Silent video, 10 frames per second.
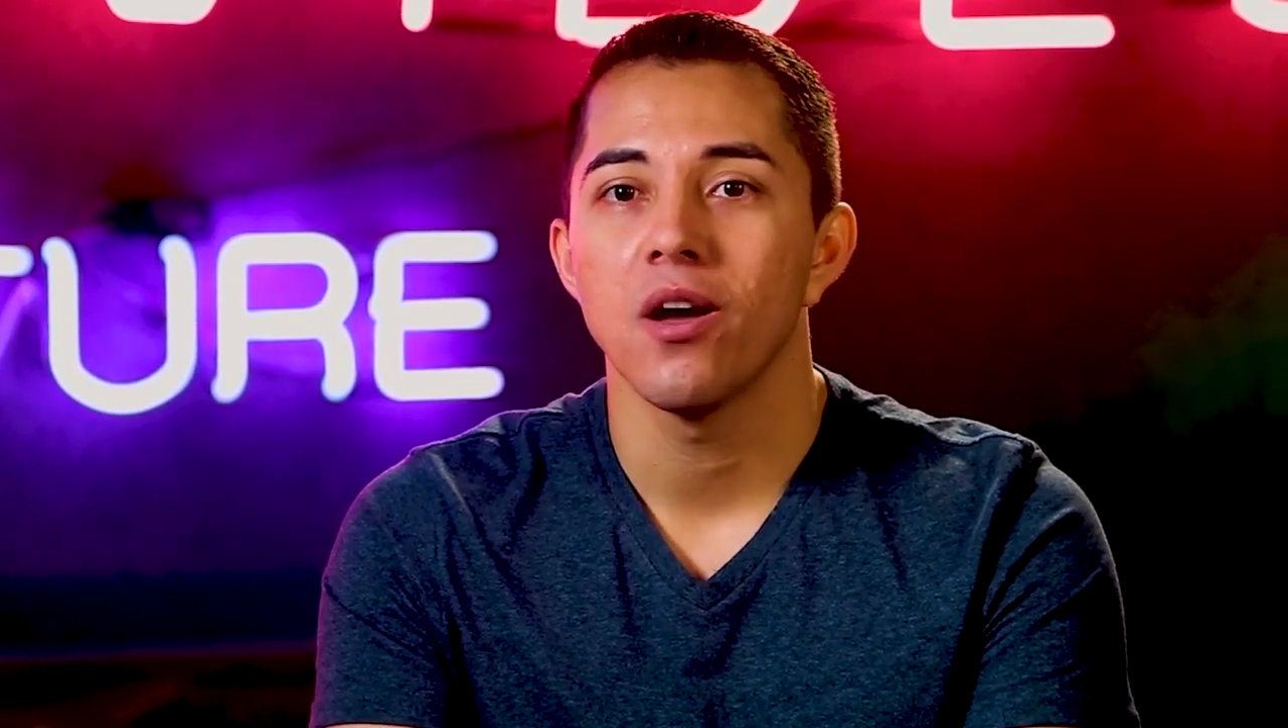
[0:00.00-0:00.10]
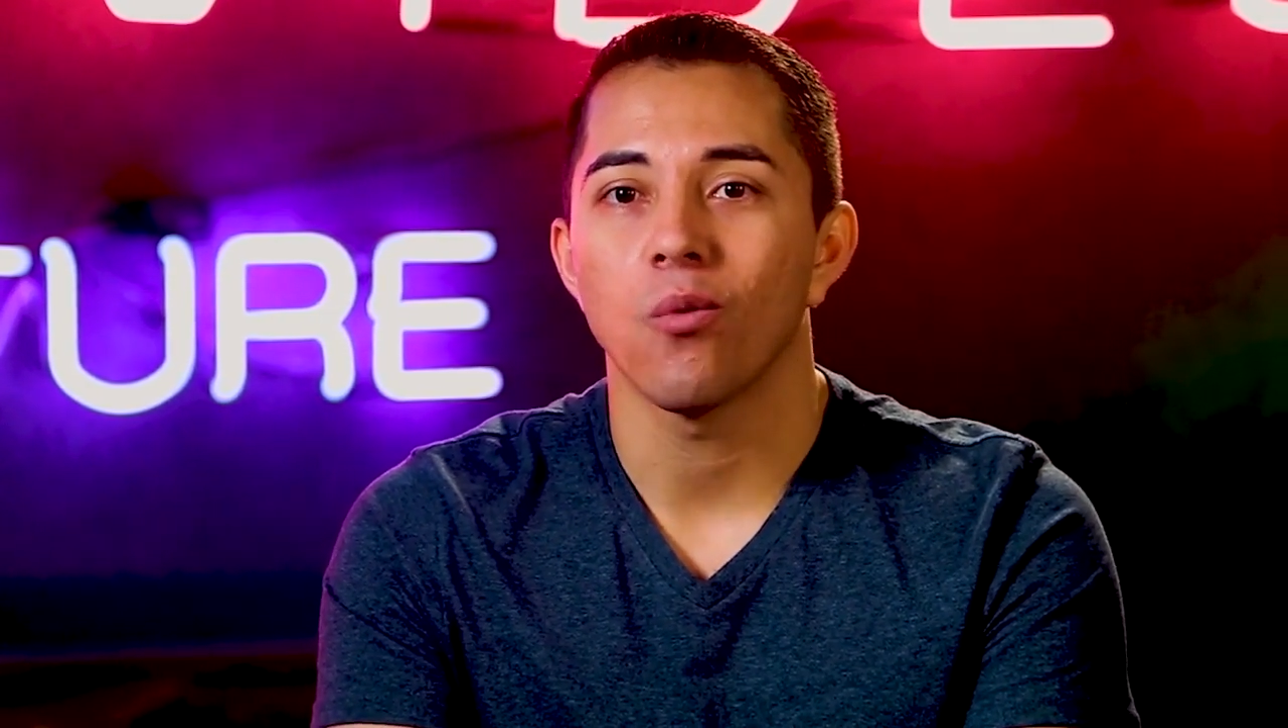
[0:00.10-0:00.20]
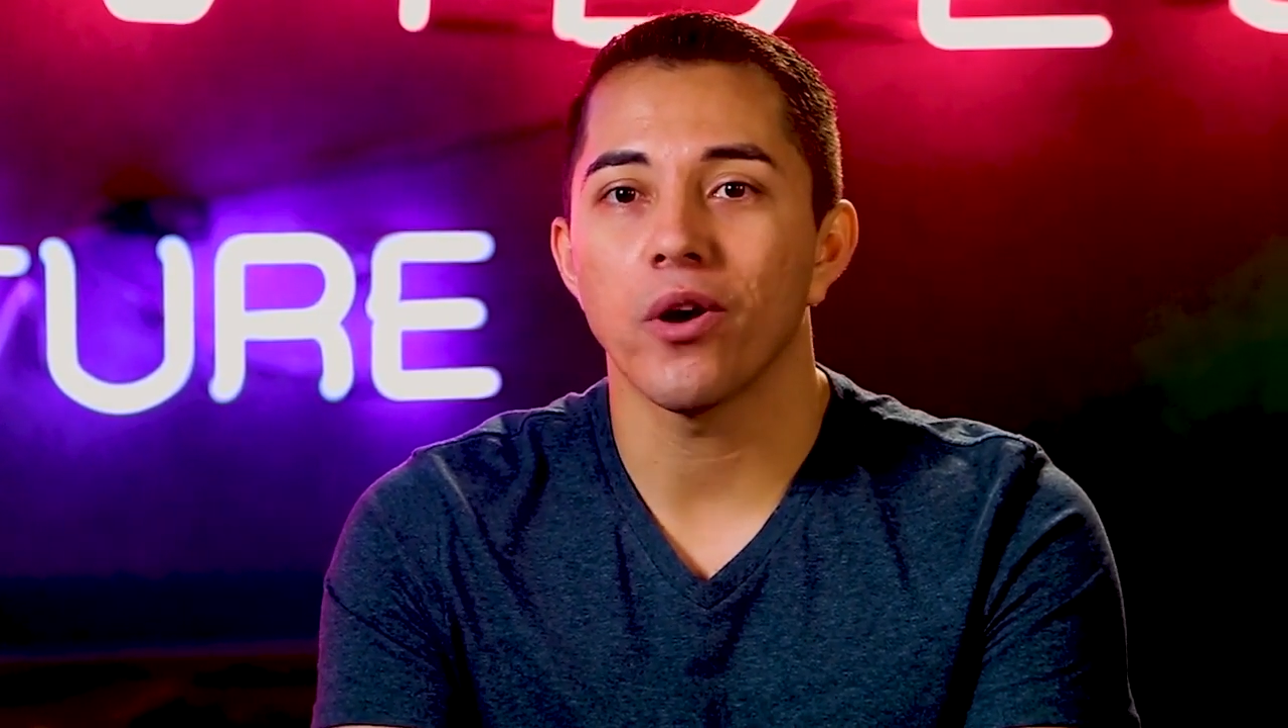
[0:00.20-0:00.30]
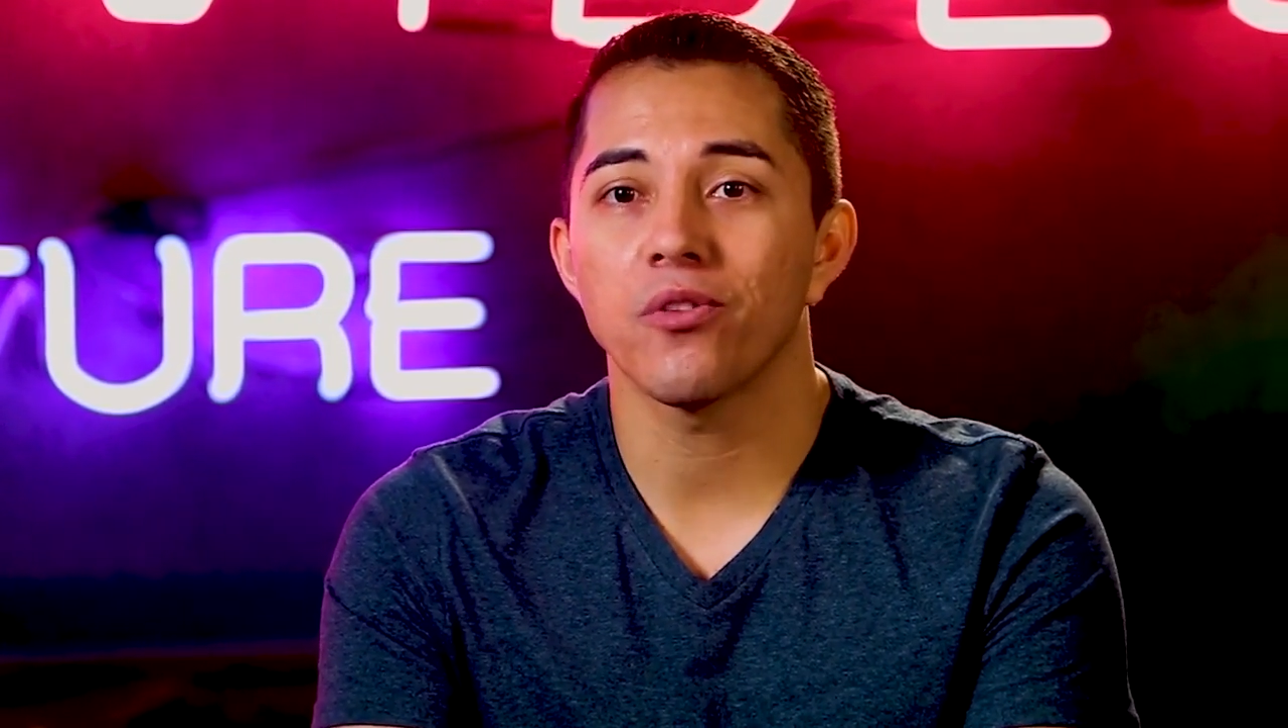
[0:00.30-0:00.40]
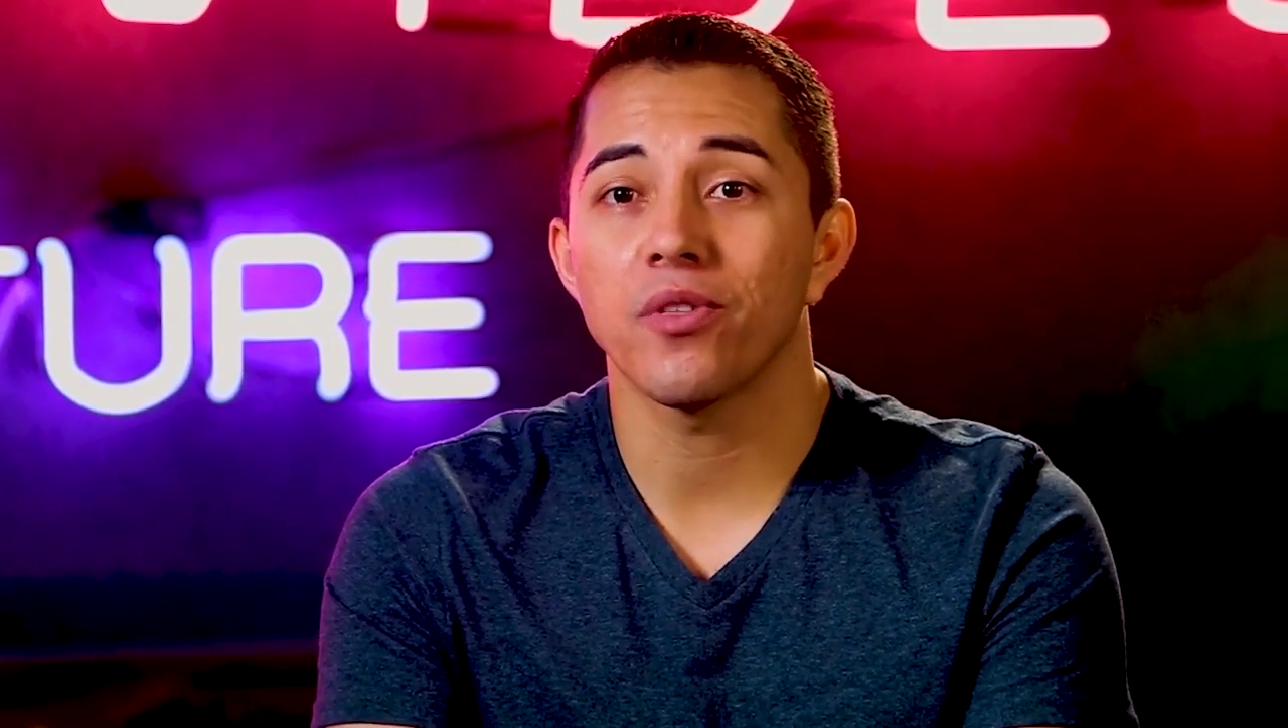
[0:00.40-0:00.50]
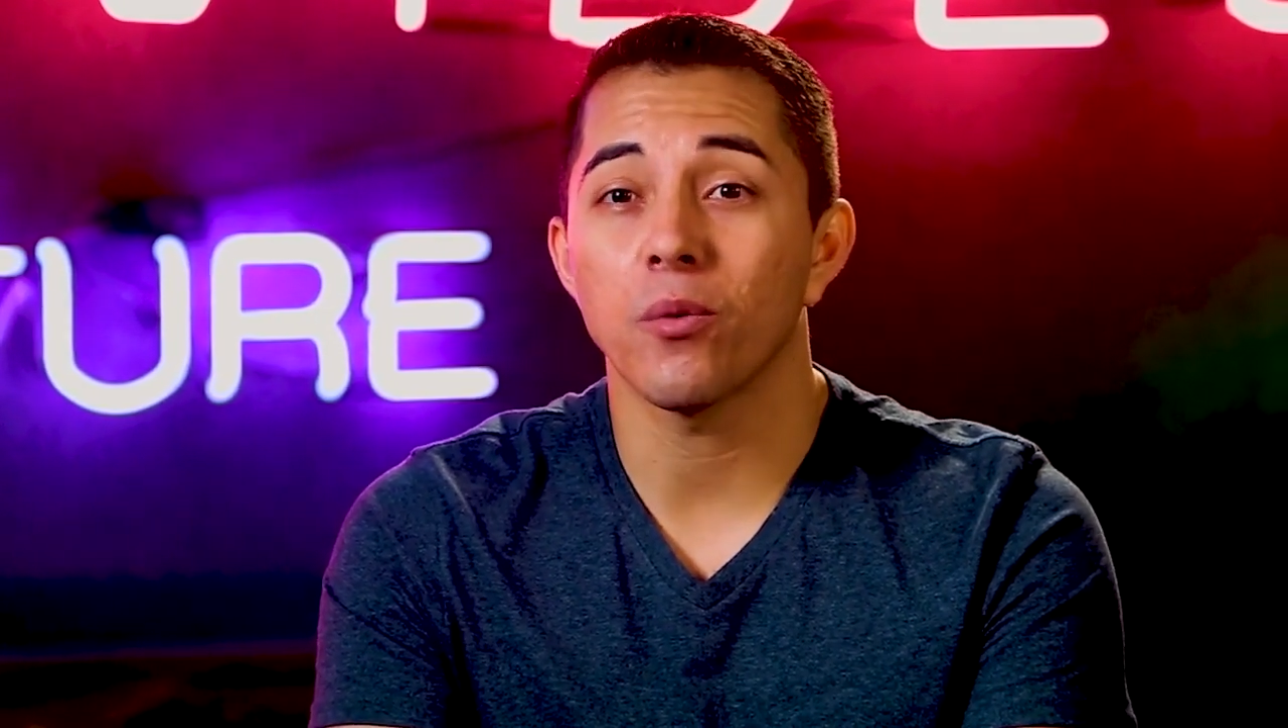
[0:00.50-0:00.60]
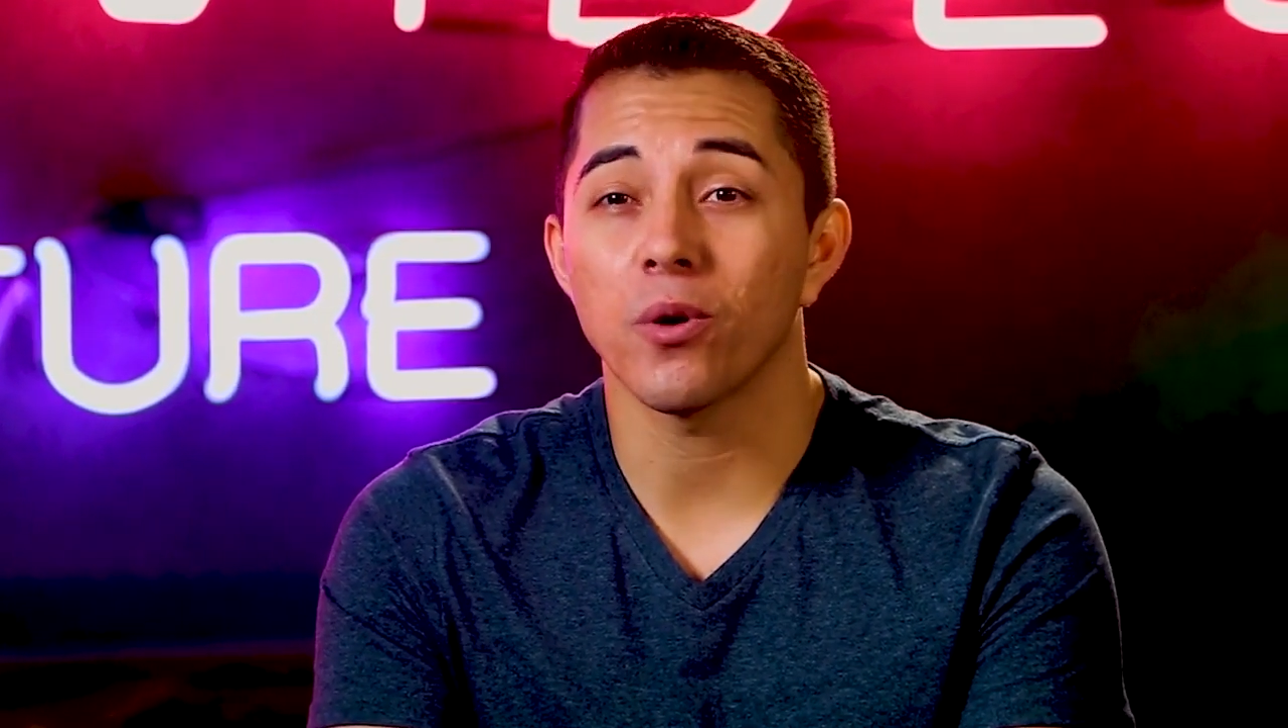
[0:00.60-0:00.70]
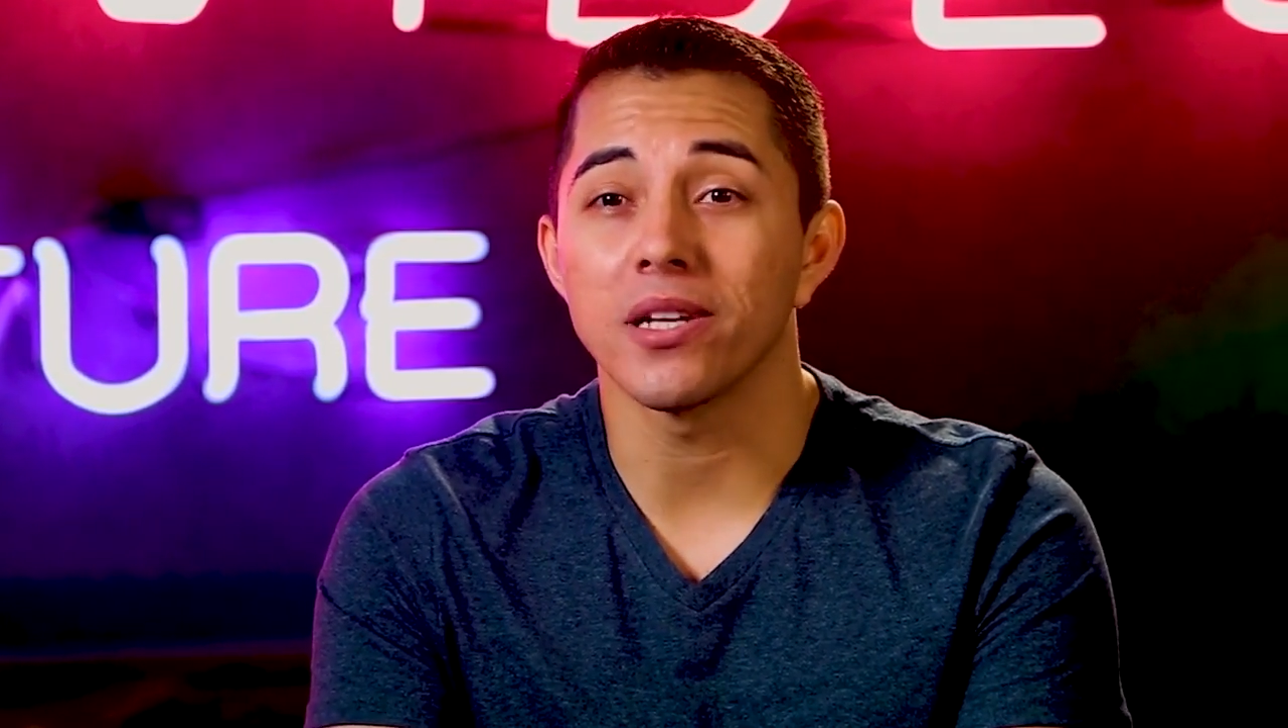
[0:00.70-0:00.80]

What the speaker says: whether they were